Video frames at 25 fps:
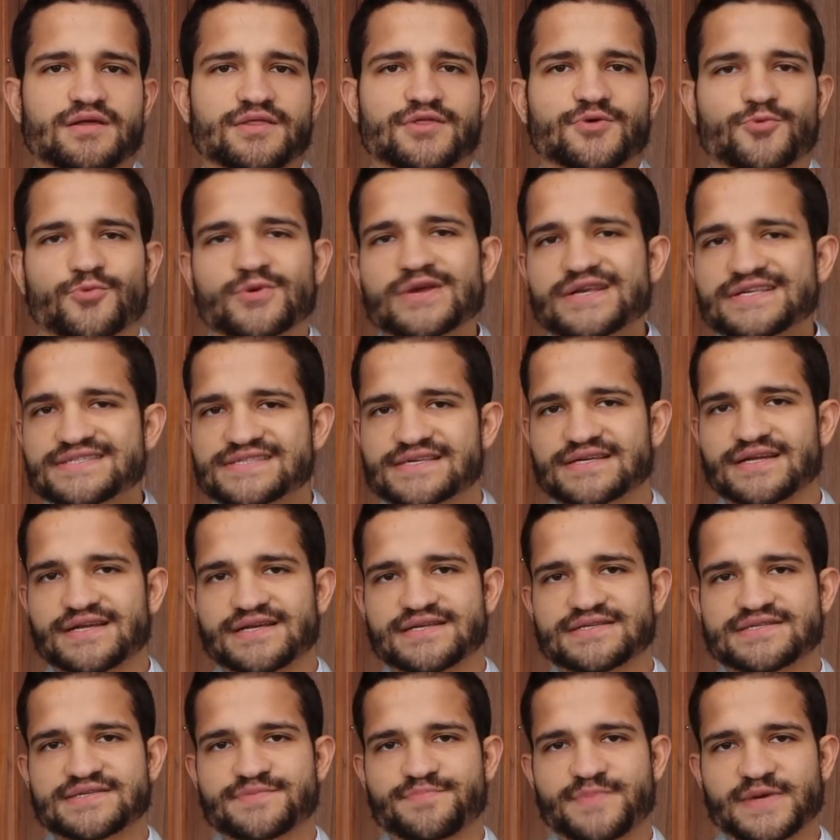The reason
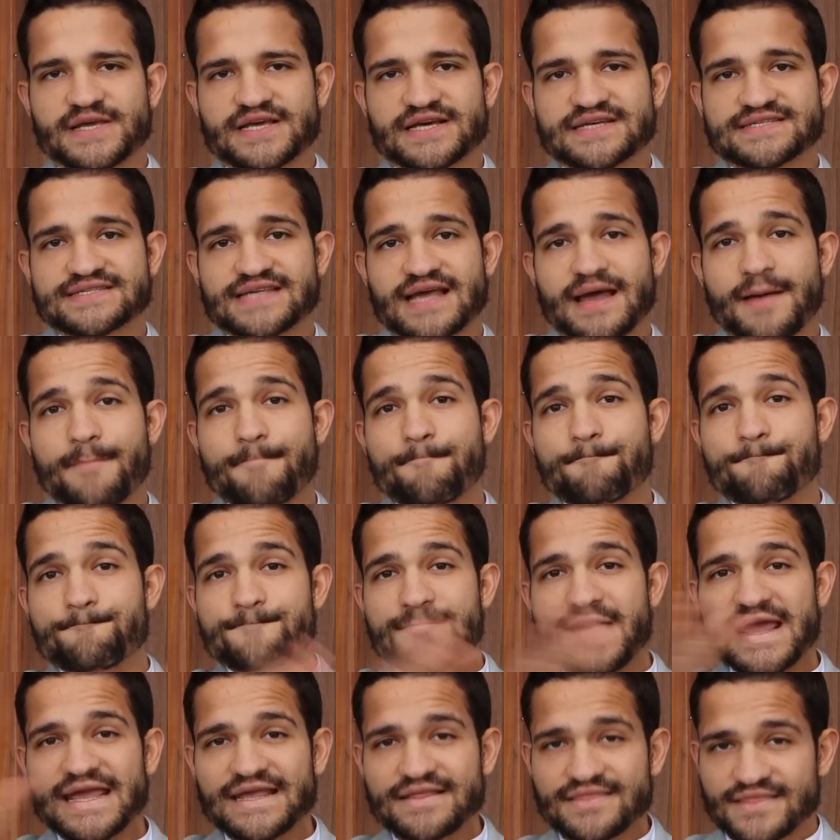is because
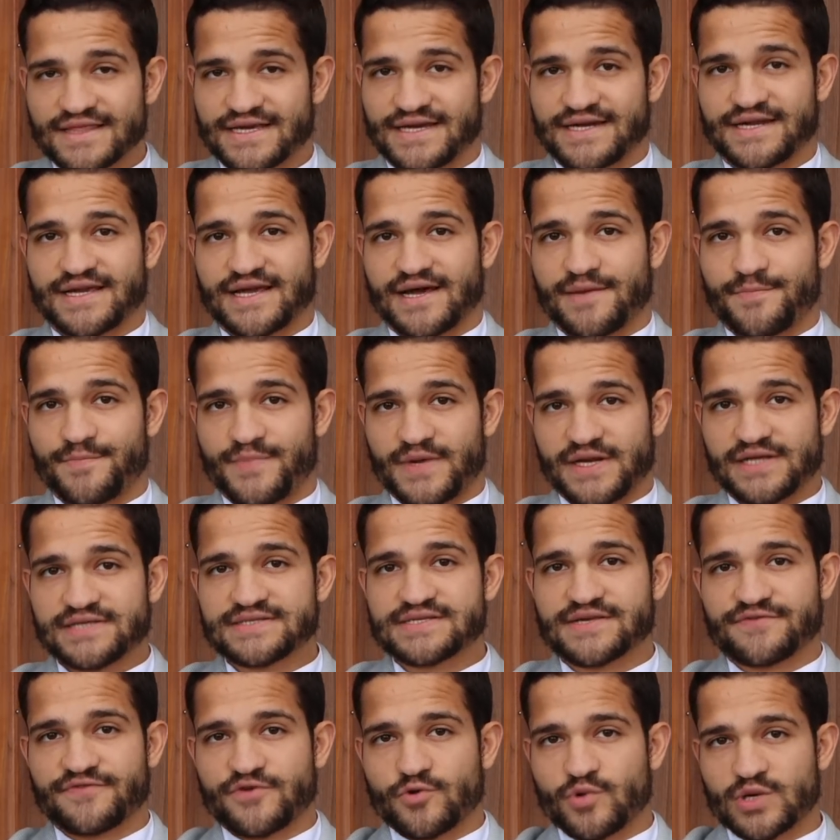mainland
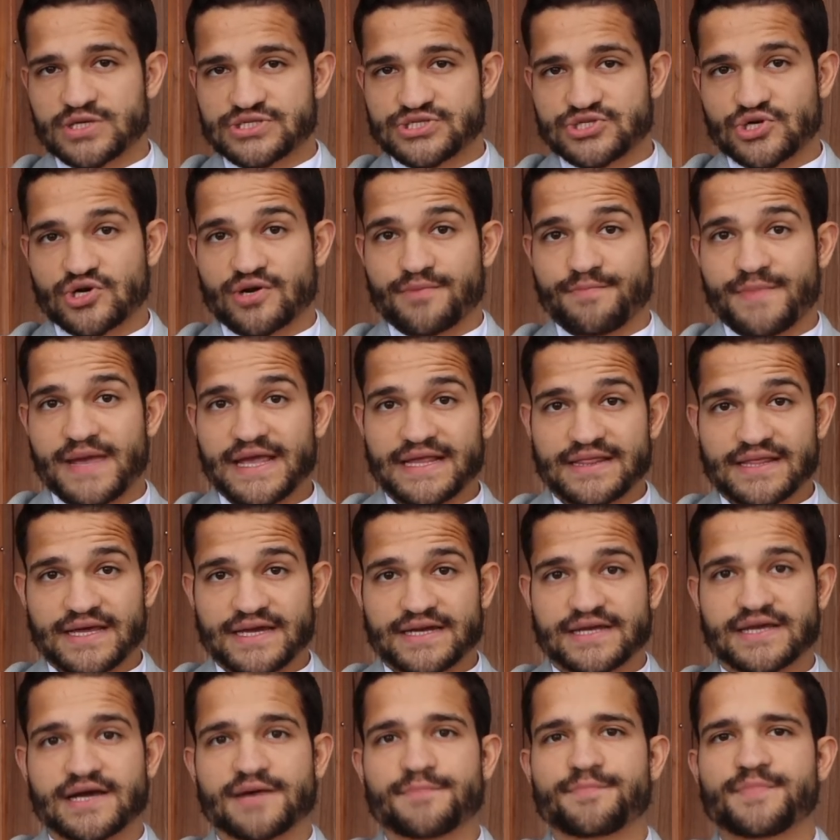companies, if you want to start a
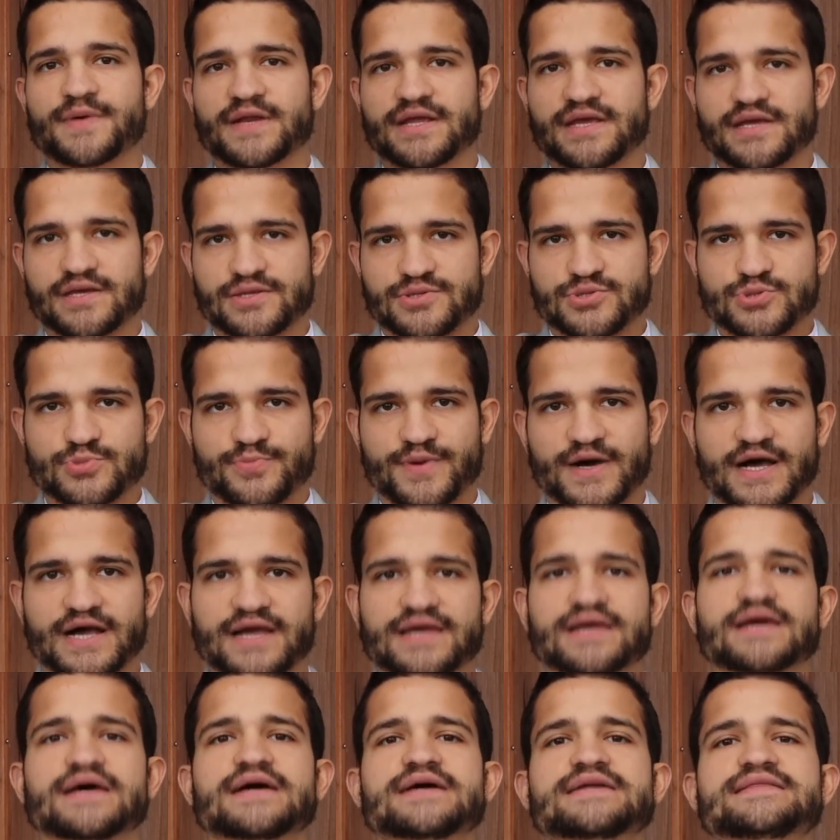mainland company in
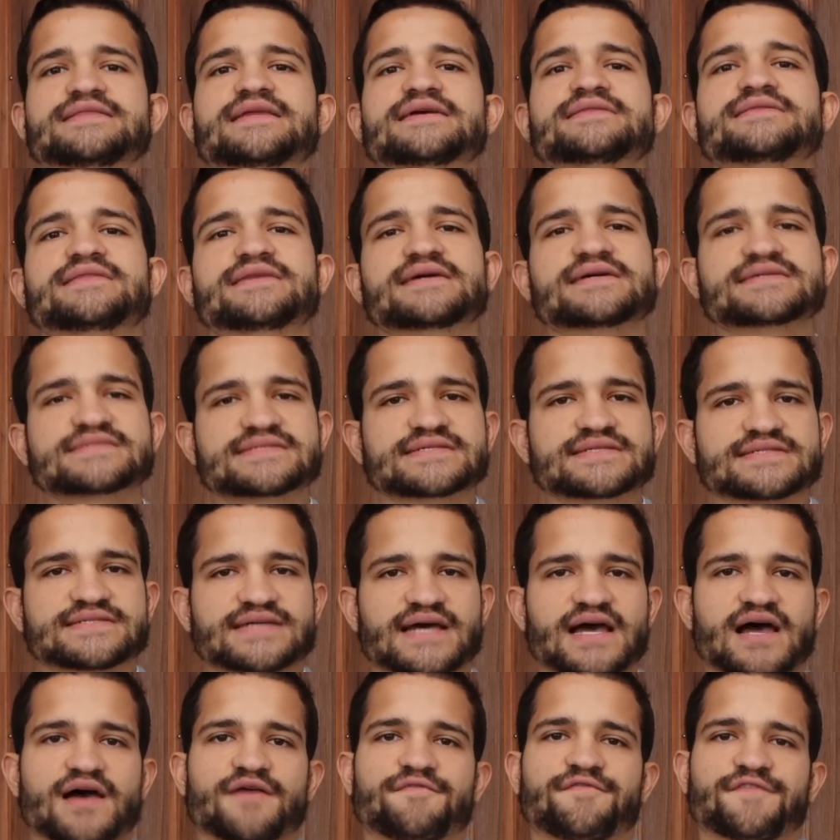Dubai, that does need
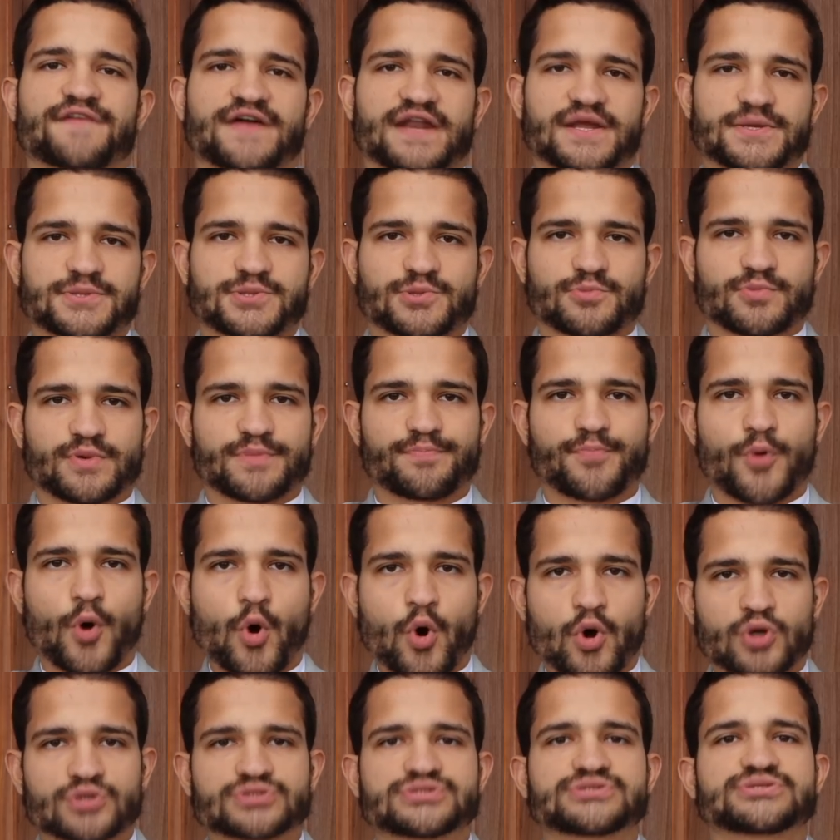to have financial
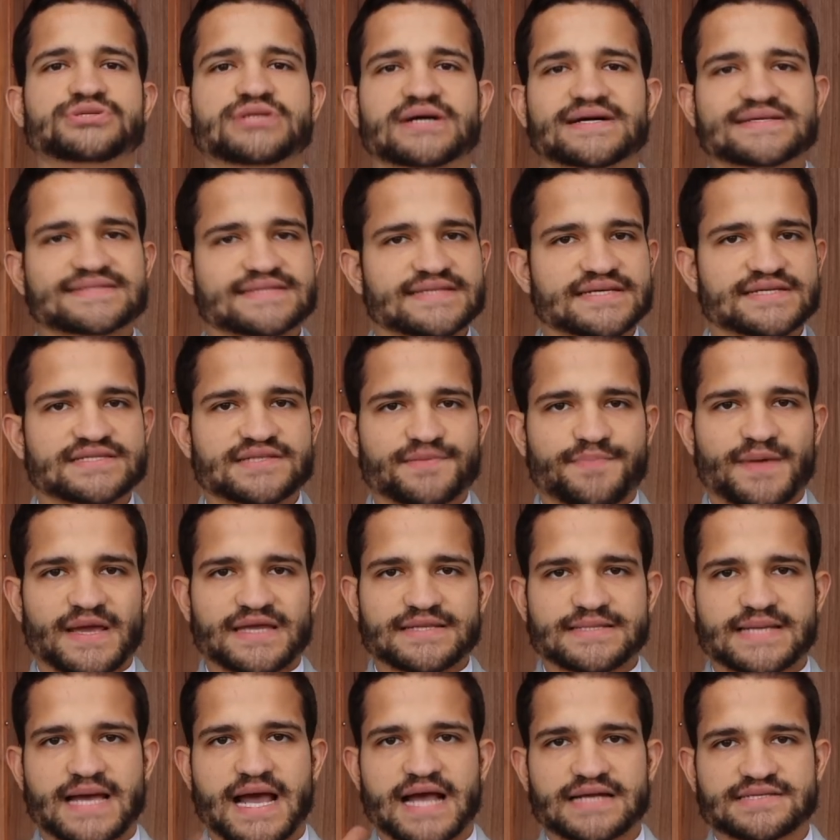reports, does need to
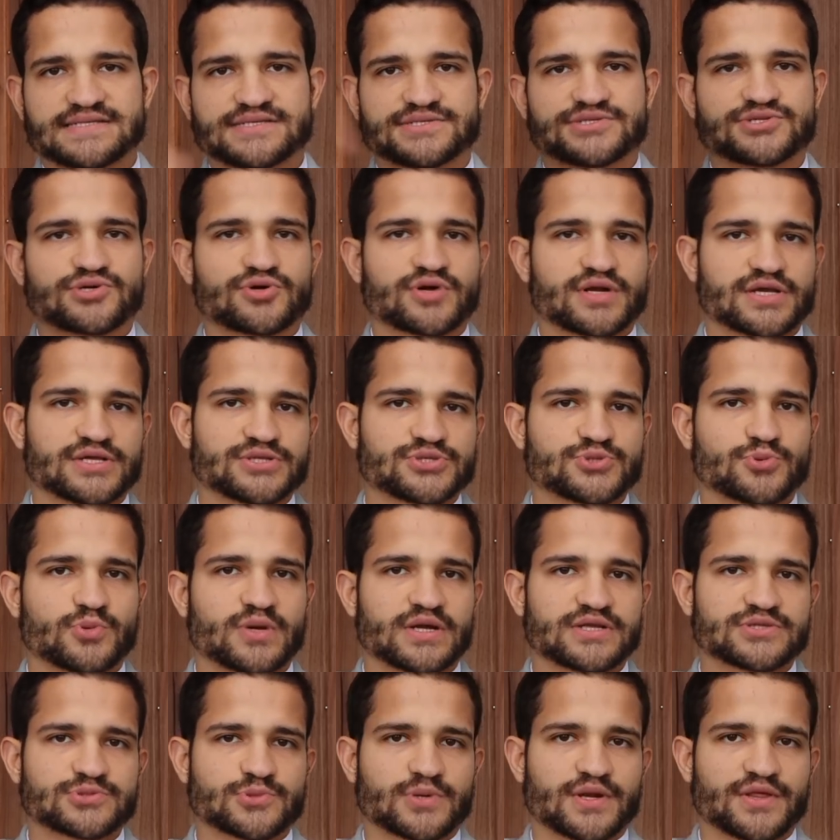pay taxes starting in
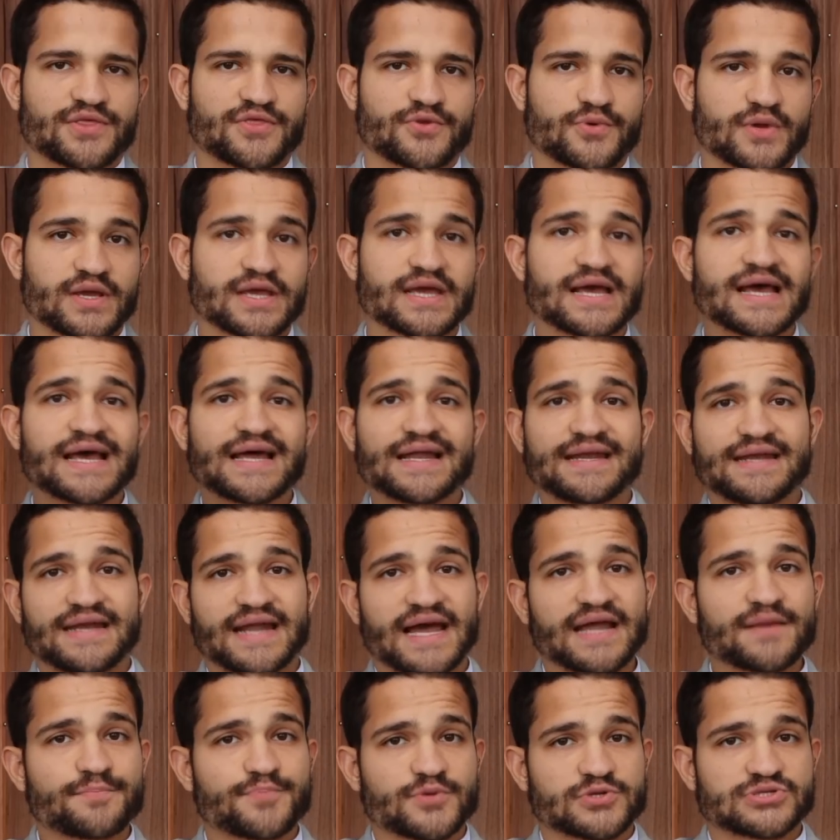2023,
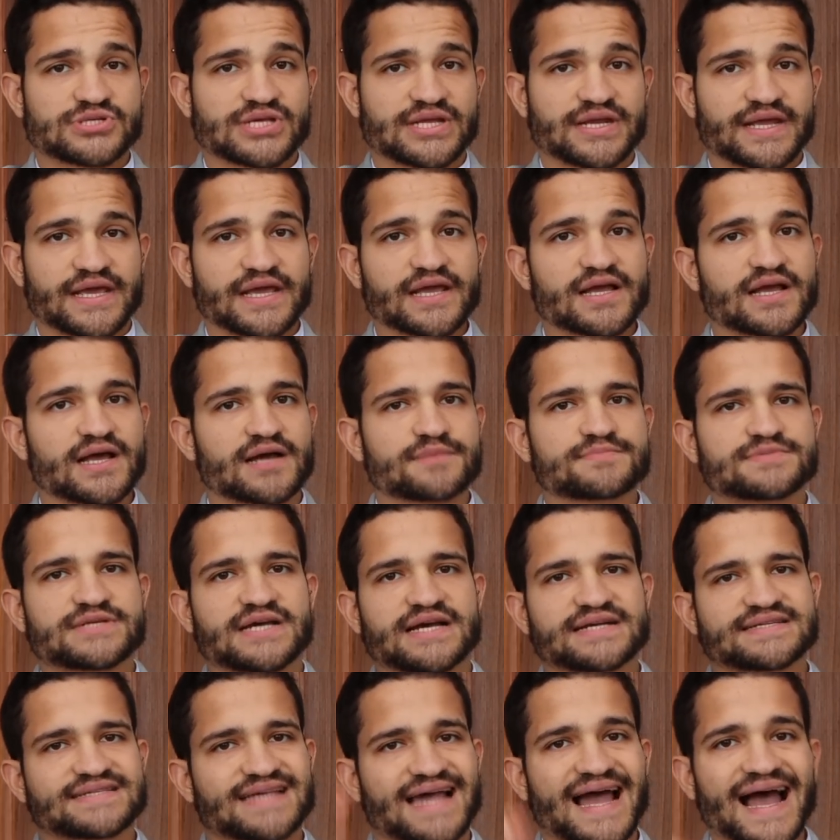9% income
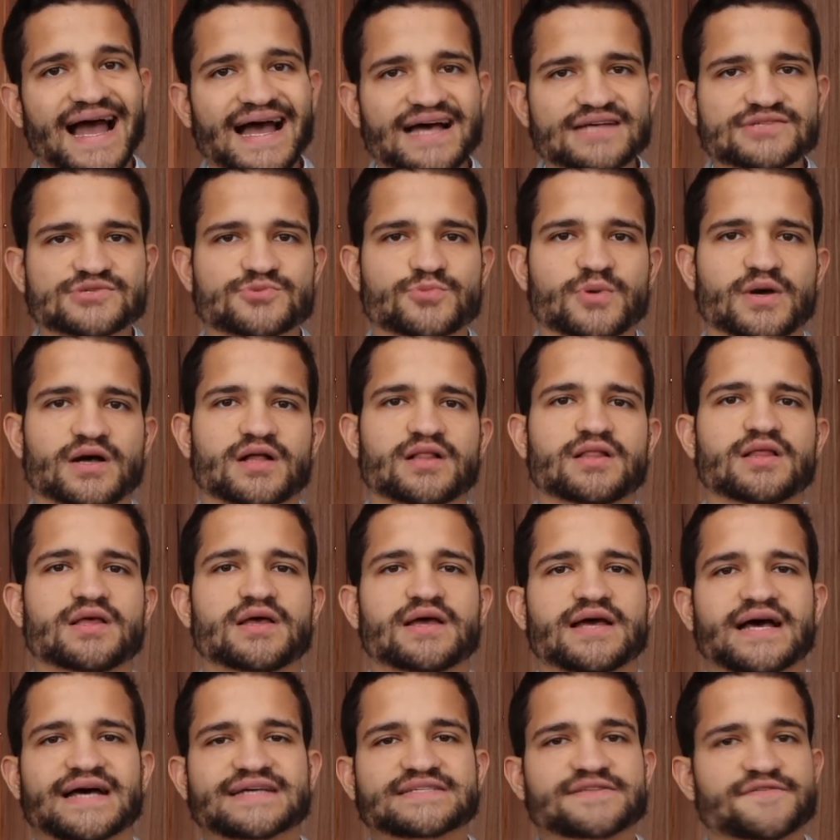tax, as well
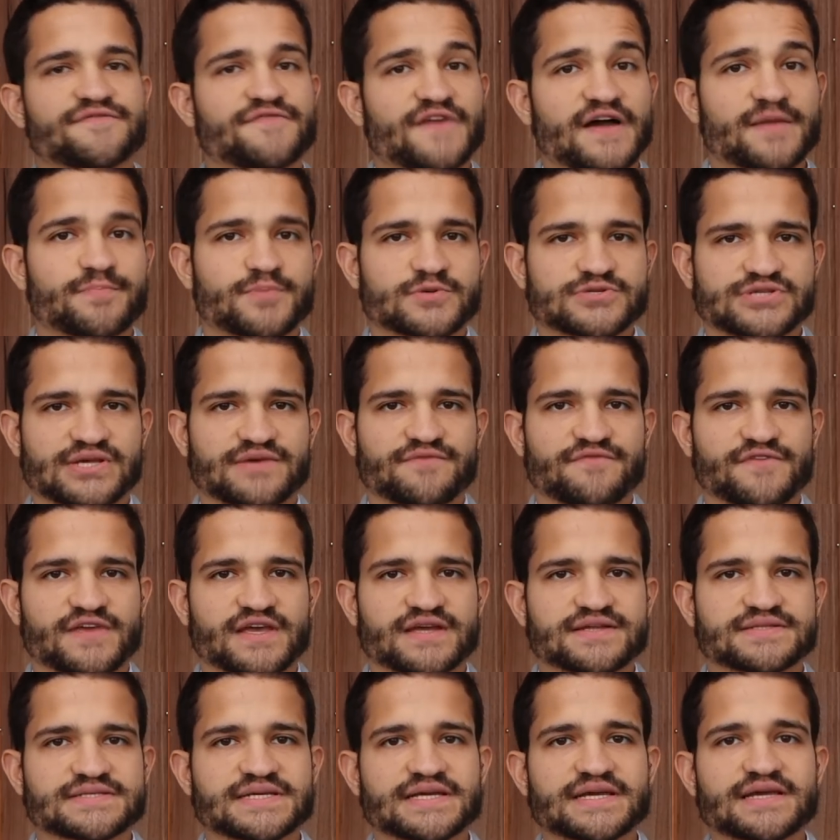as a 5%
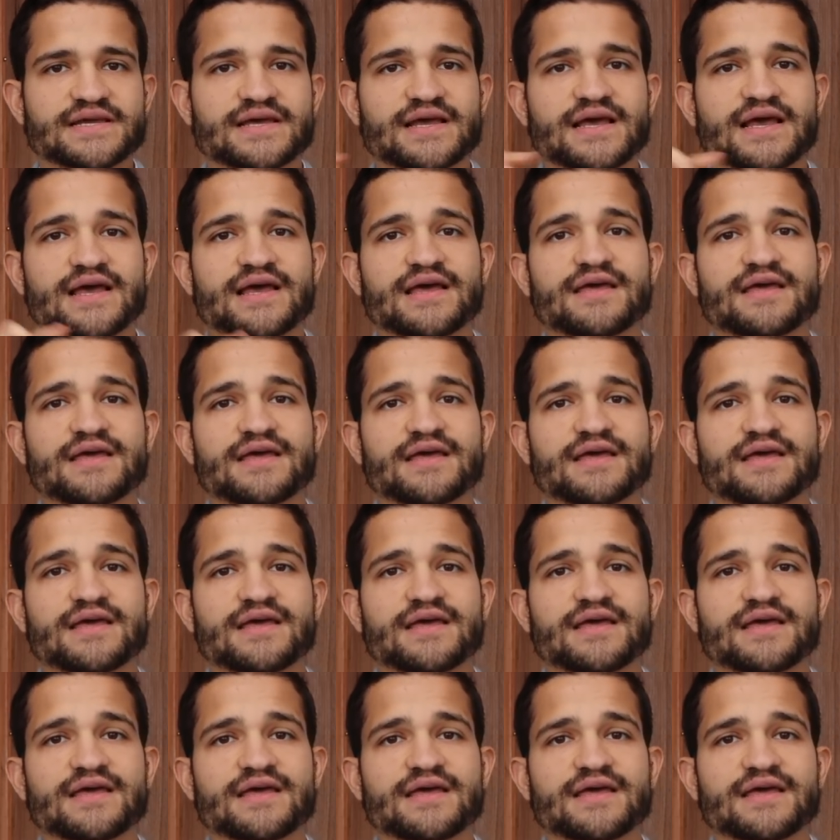VAT,